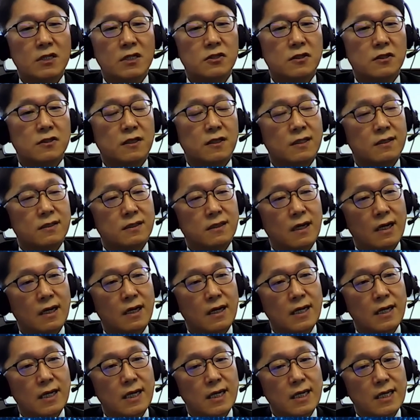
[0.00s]
measure
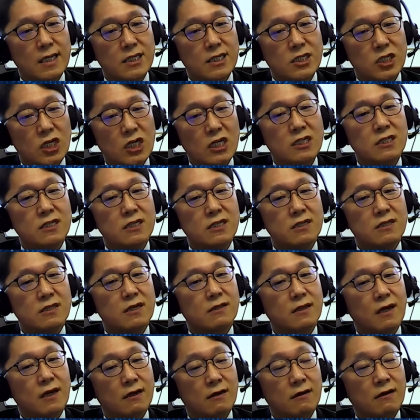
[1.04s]
that changes
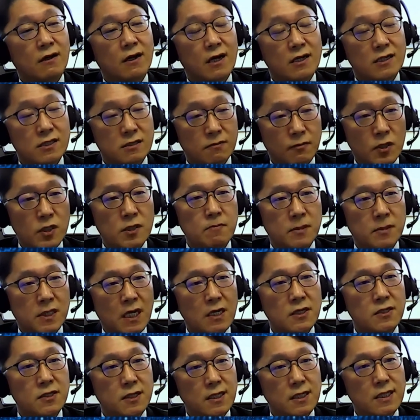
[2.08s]
the technical
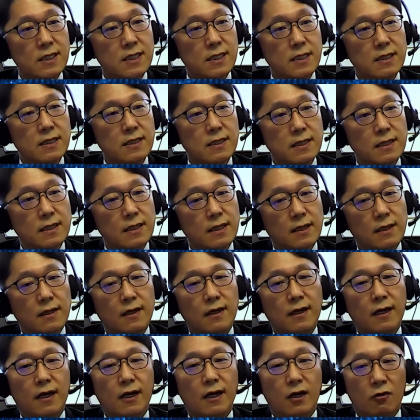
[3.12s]
specification
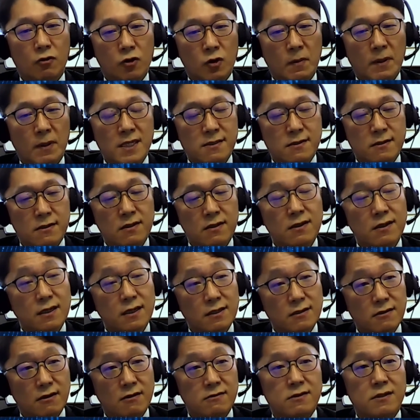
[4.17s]
of the vessel,
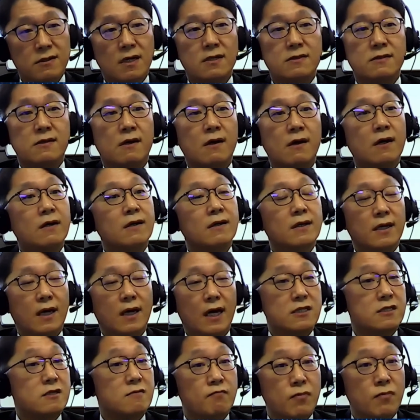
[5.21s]
such as
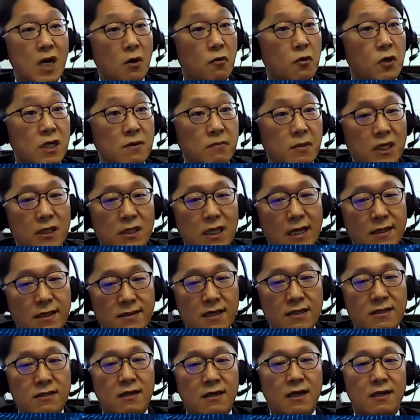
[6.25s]
engine power limit,
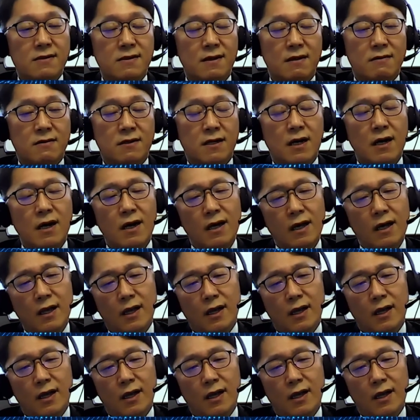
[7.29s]
etc., etc.